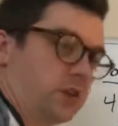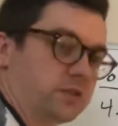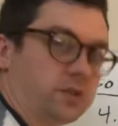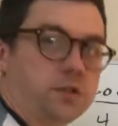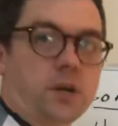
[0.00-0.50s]

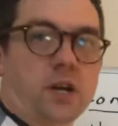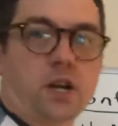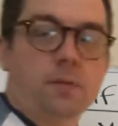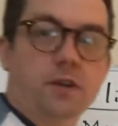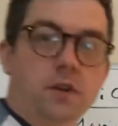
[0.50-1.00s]

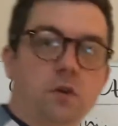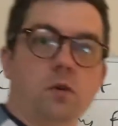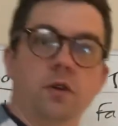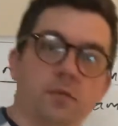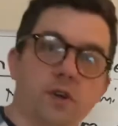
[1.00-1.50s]
socioeconomic
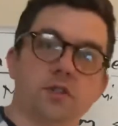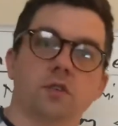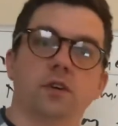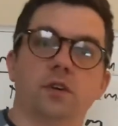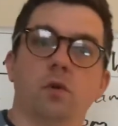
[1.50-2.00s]
inequality,
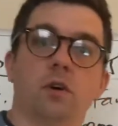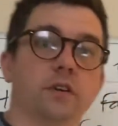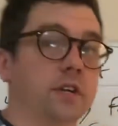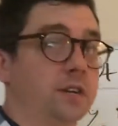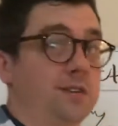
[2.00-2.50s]
racial
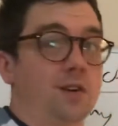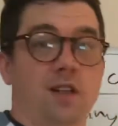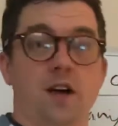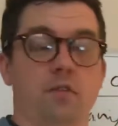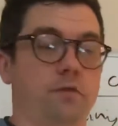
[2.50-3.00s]
inequality. A
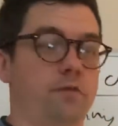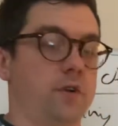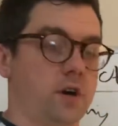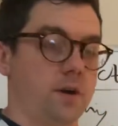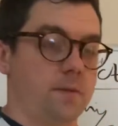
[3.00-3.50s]
lot of
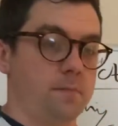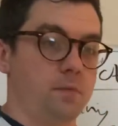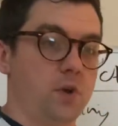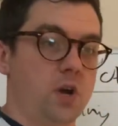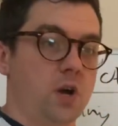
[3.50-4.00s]

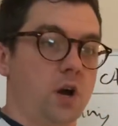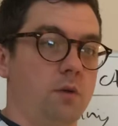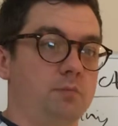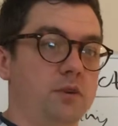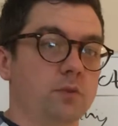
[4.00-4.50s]

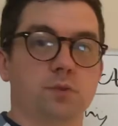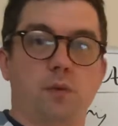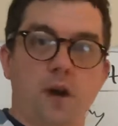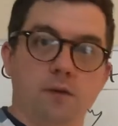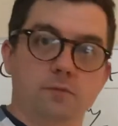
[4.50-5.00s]
abuse
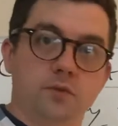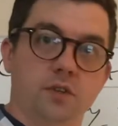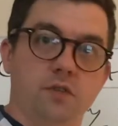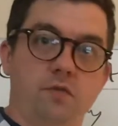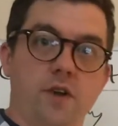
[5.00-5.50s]
problems
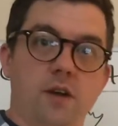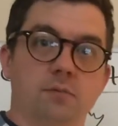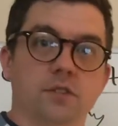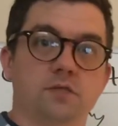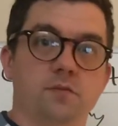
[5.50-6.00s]
within
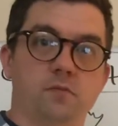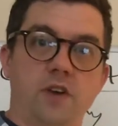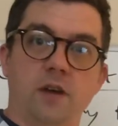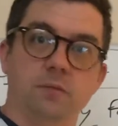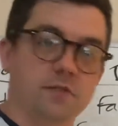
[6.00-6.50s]
families.
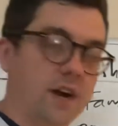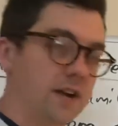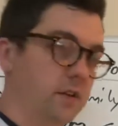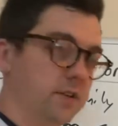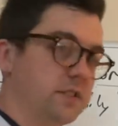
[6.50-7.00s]
Family
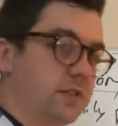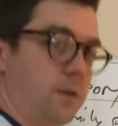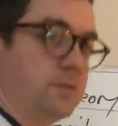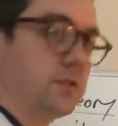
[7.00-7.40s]
violence stems